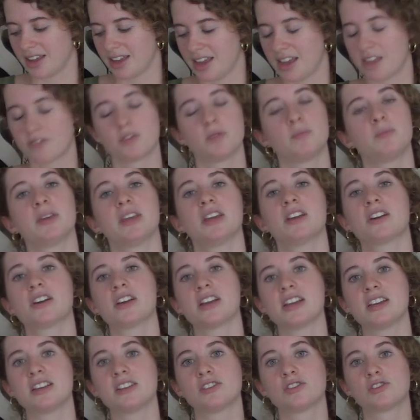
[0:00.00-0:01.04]
if a beer
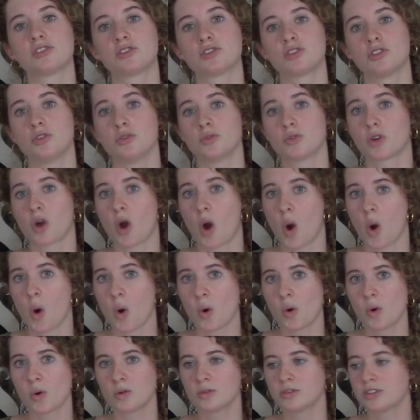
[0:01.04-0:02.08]
is too
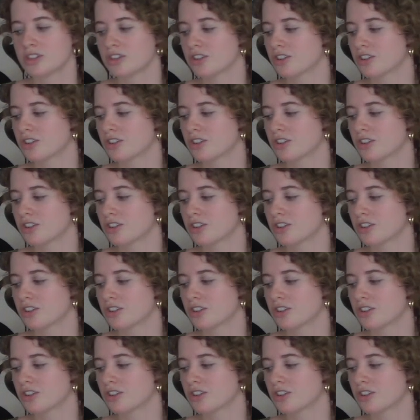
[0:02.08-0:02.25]
cold,